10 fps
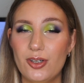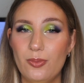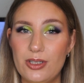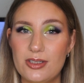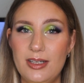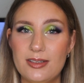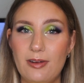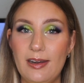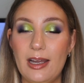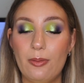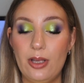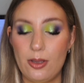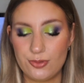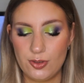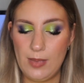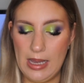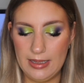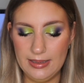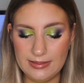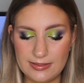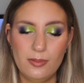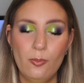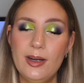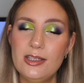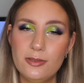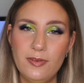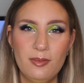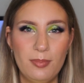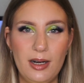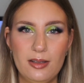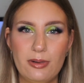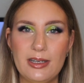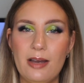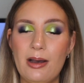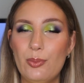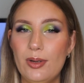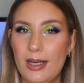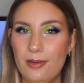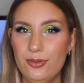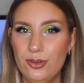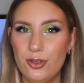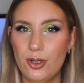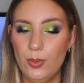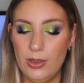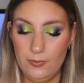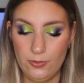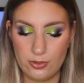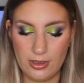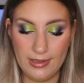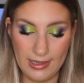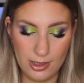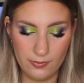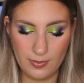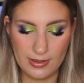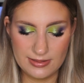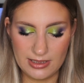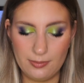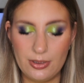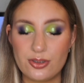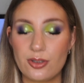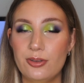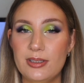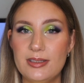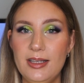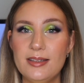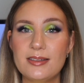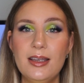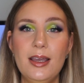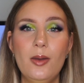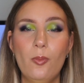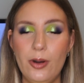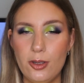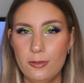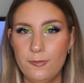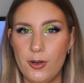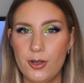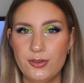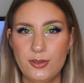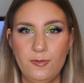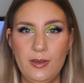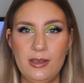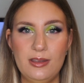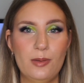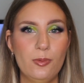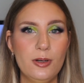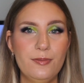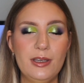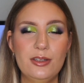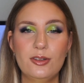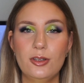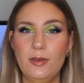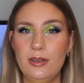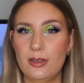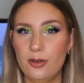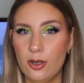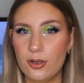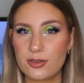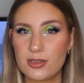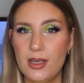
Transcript: wish list right now when it comes to palettes. What is your favorite palette right now? I would love to know. And if you tried any of the palettes that I mentioned on this list, what are your thoughts? Do you think they're worth it? Do you think they're not?